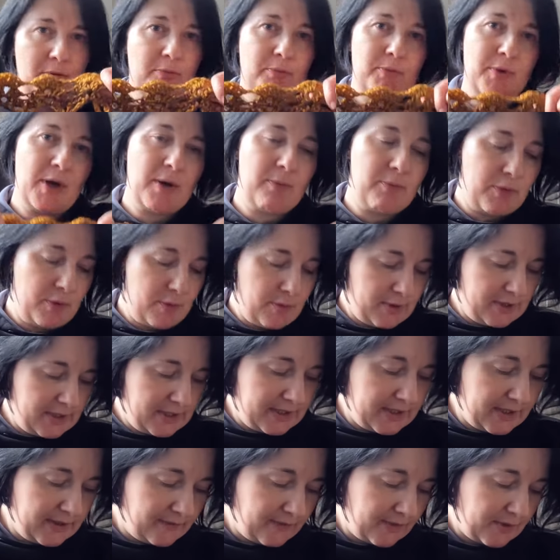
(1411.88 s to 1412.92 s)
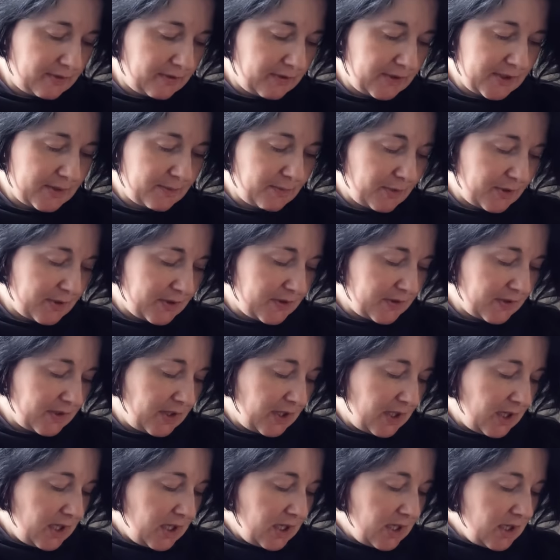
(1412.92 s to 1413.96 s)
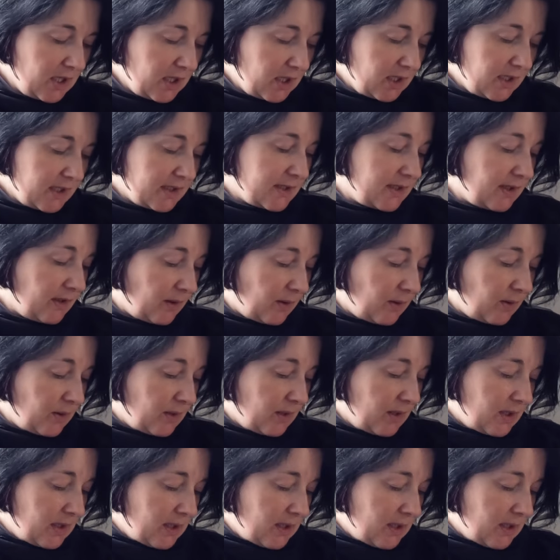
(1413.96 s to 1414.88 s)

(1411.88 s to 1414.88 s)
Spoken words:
and purple one I did for Christmas. So